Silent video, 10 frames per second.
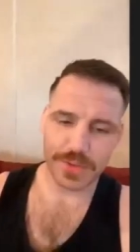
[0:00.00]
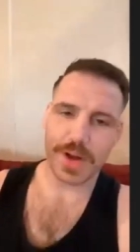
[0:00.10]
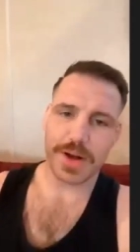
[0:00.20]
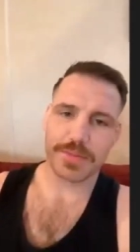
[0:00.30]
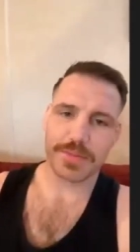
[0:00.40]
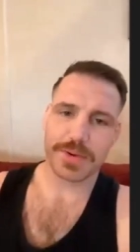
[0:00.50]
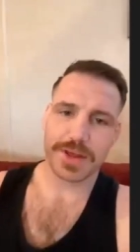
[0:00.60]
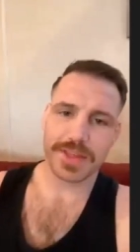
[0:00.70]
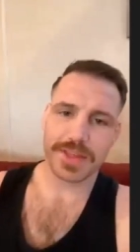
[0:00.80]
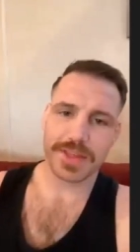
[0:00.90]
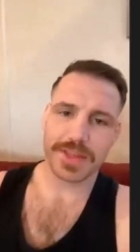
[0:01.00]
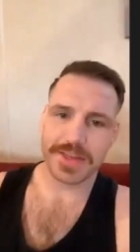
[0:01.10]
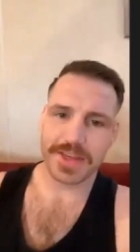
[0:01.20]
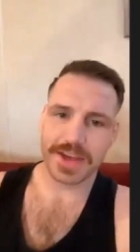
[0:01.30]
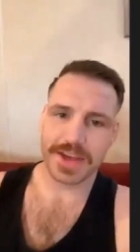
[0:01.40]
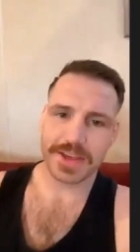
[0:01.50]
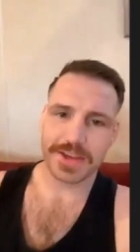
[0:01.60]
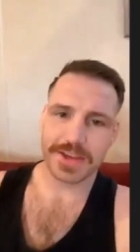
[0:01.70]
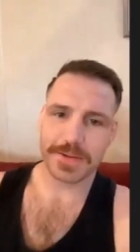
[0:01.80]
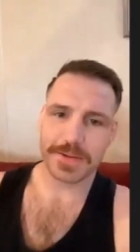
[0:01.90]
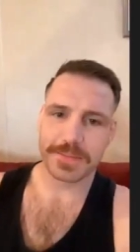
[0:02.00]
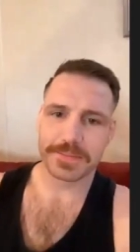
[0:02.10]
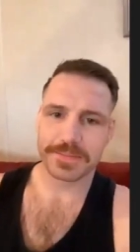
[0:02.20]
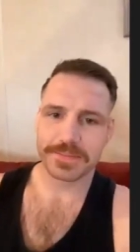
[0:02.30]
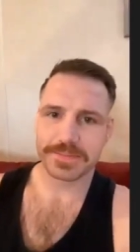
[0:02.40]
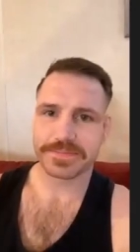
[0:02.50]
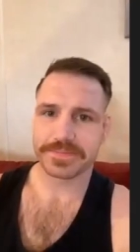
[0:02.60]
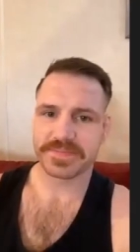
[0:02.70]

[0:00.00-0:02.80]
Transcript: well, brother. Thank you. You're